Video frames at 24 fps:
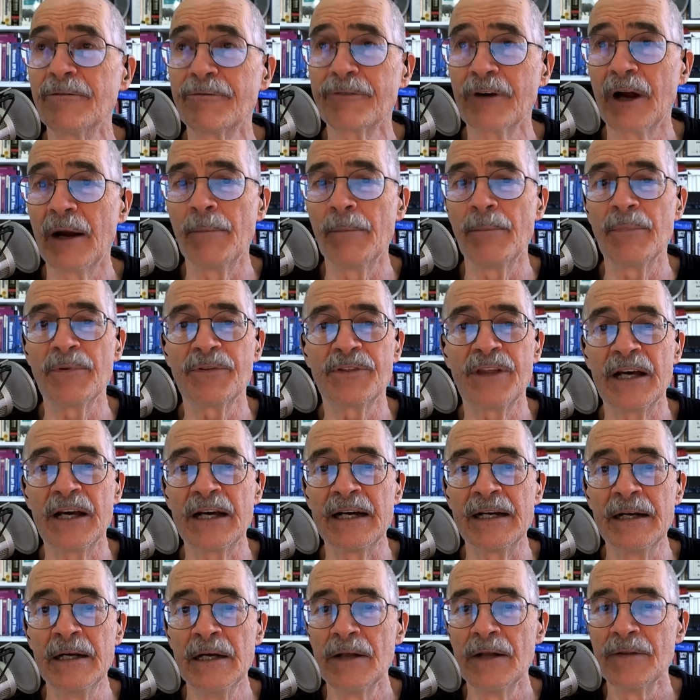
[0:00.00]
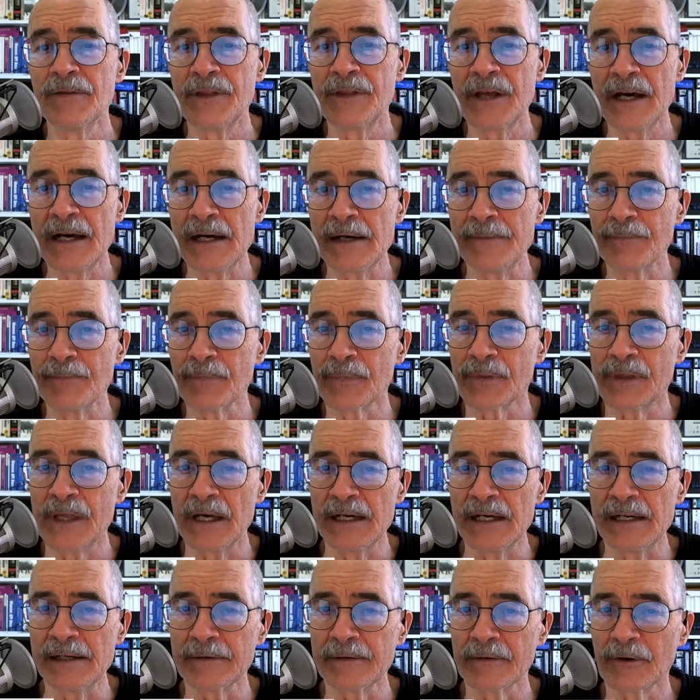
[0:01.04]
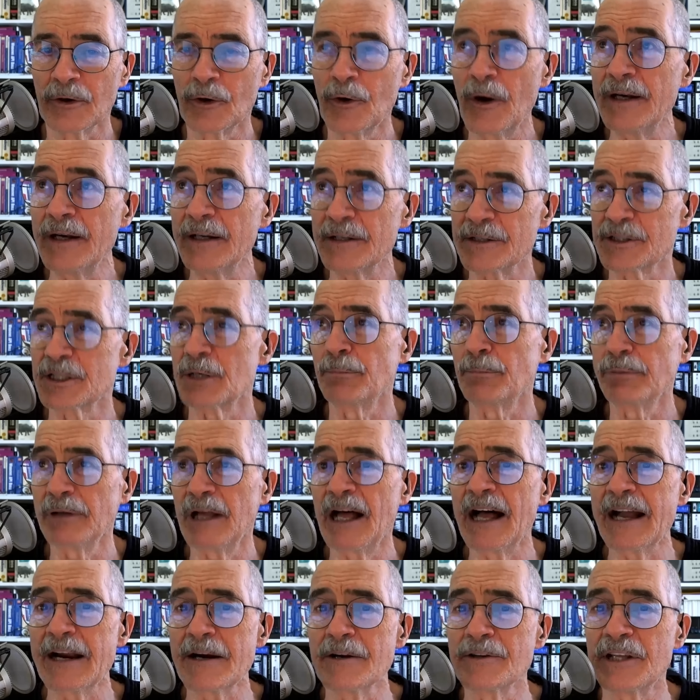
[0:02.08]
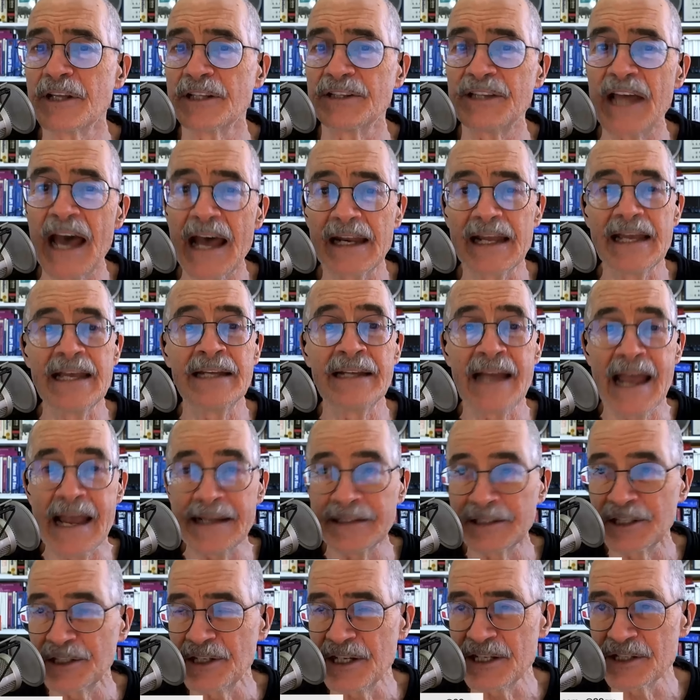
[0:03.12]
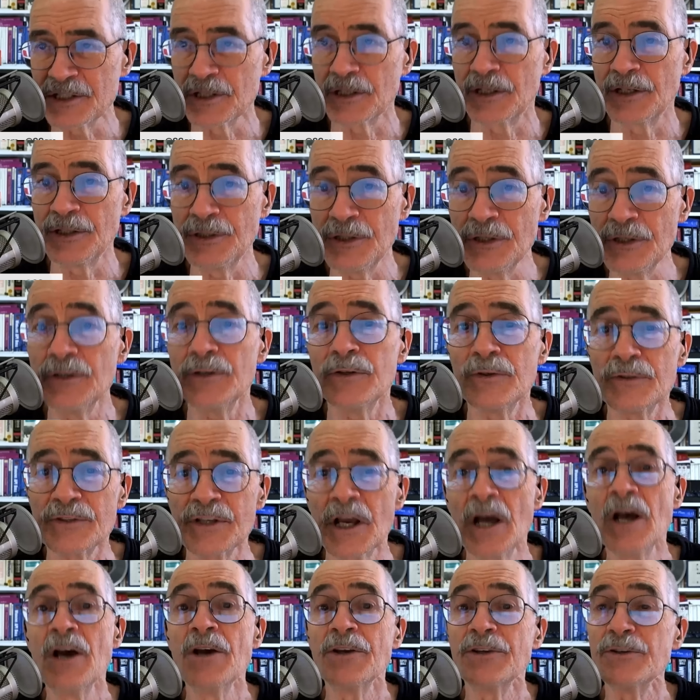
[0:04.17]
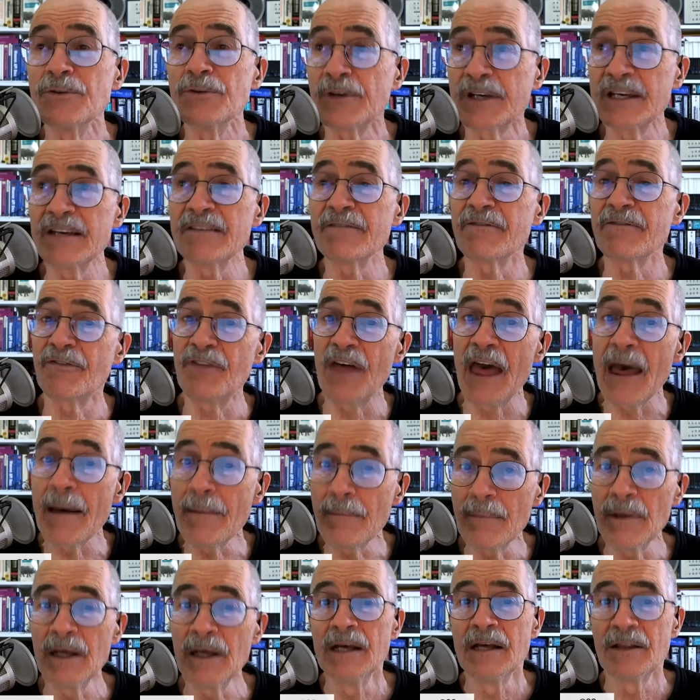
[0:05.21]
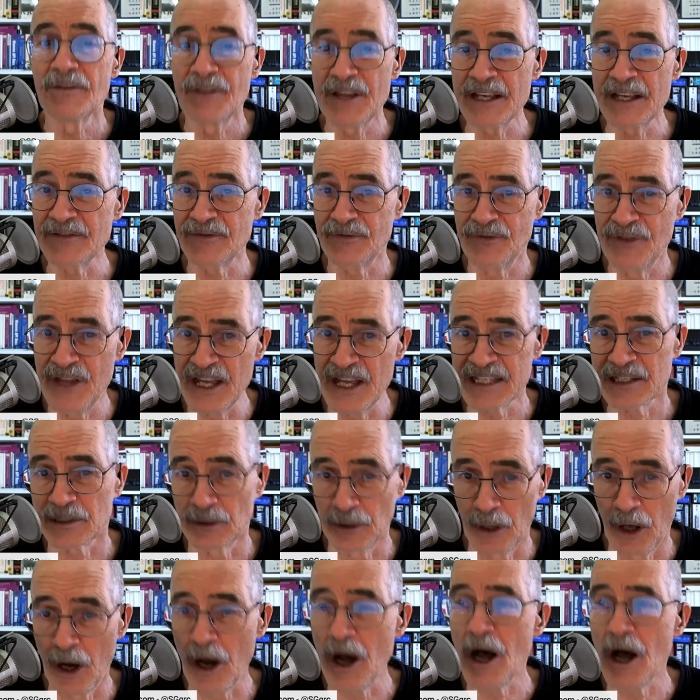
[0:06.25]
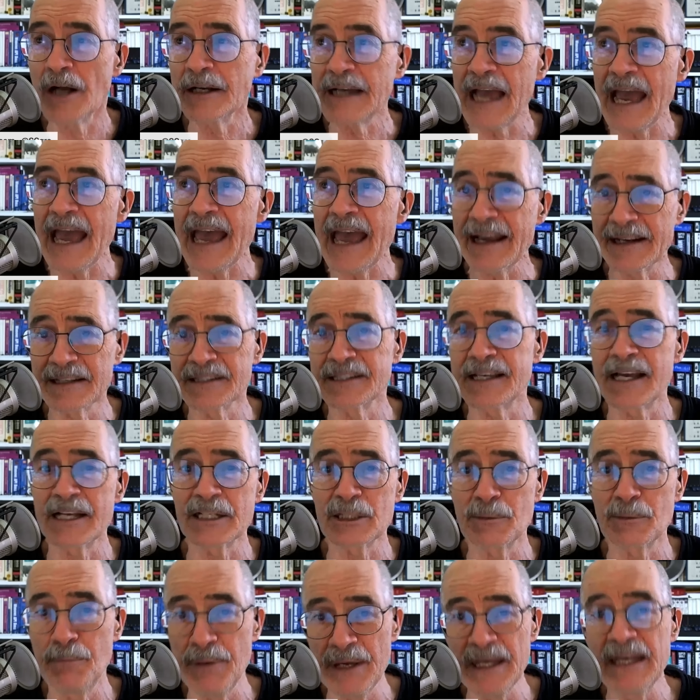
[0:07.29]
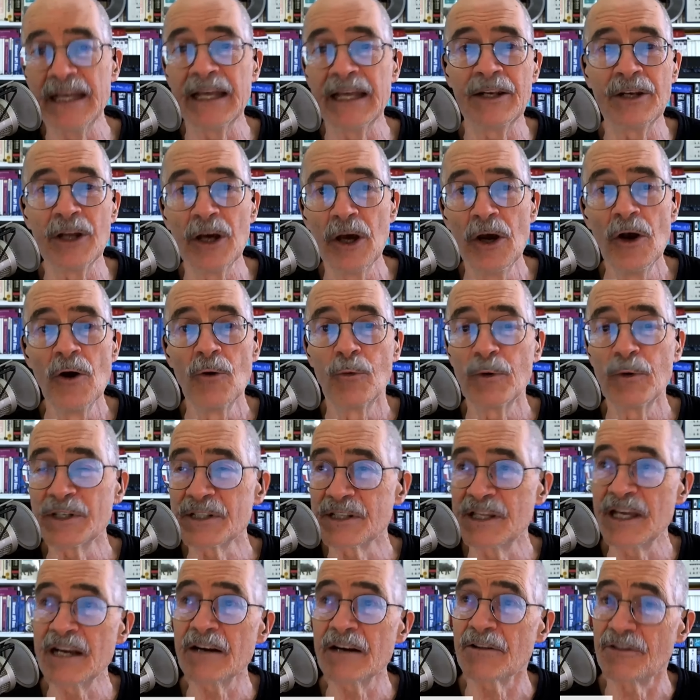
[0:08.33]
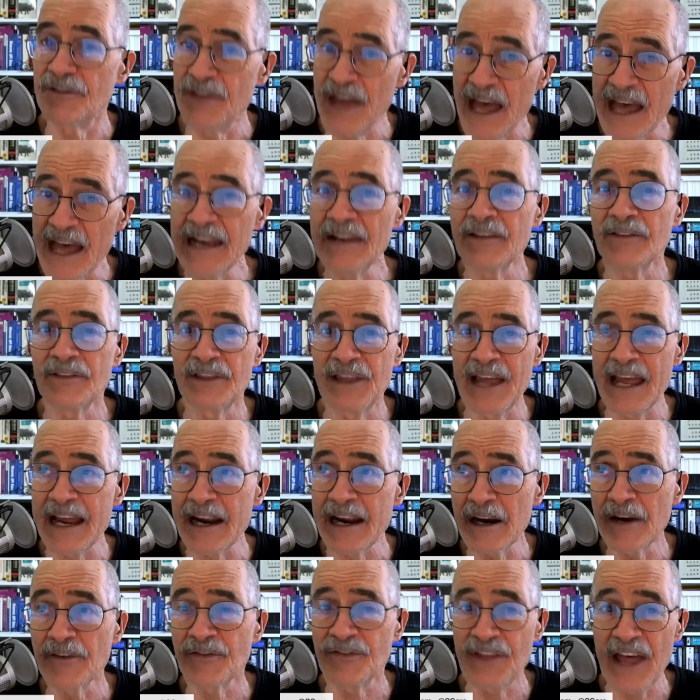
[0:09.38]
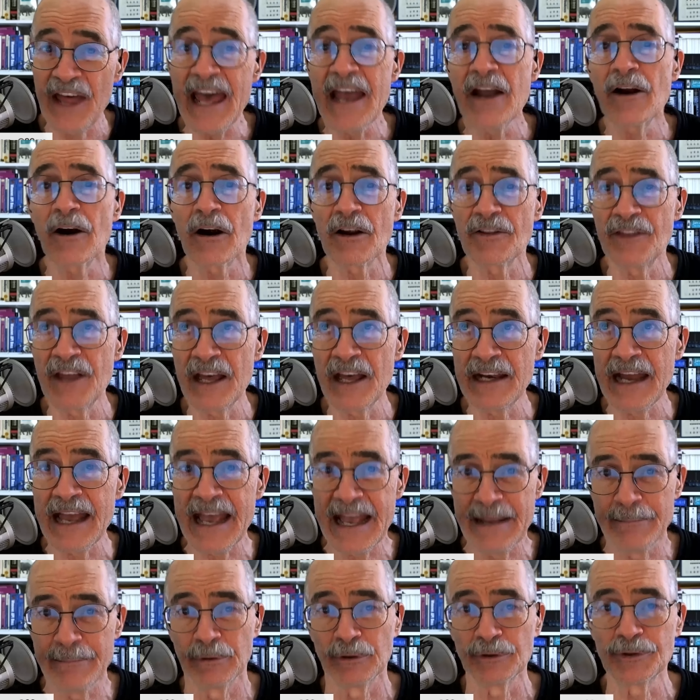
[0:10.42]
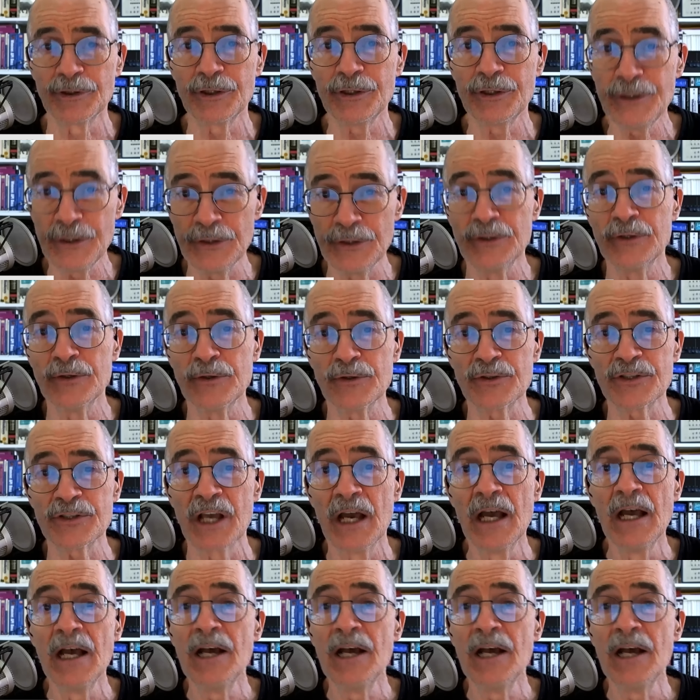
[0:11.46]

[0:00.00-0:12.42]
from the the the credit supplier that that entity is going to use. You give them the, this long access pin, which they're then they're they are then able to use